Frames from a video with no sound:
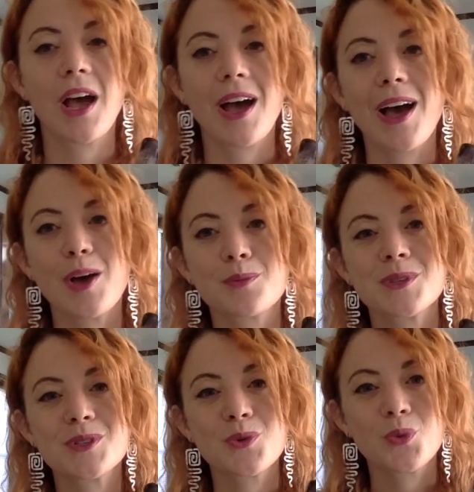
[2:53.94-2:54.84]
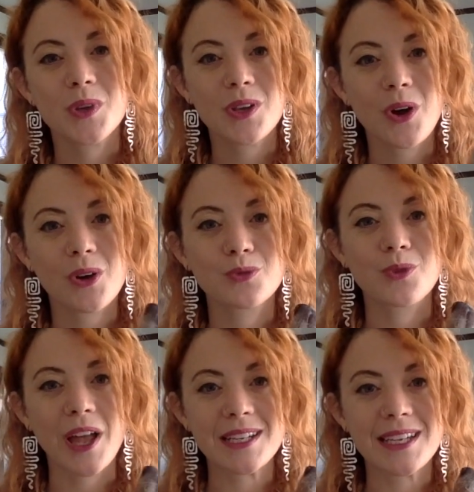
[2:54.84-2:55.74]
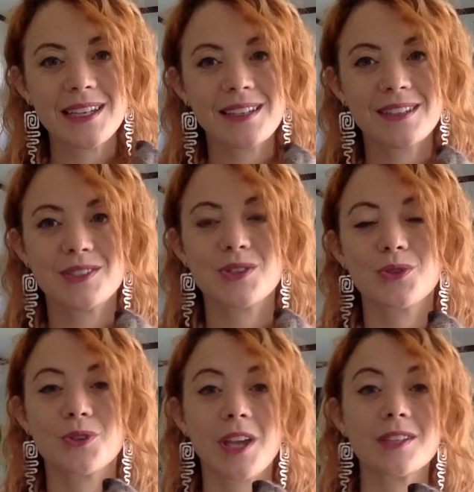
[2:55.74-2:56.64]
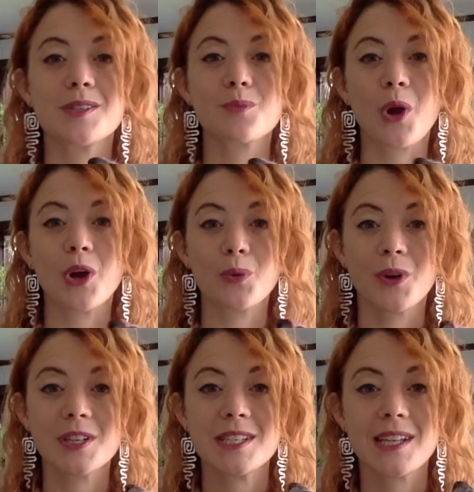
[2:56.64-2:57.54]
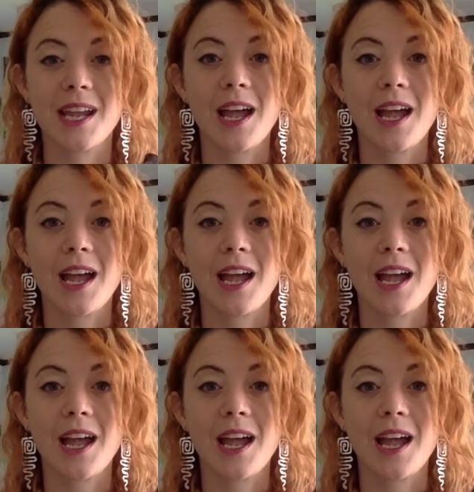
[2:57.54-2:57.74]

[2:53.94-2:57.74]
Okay. So we are ready to create some artwork today.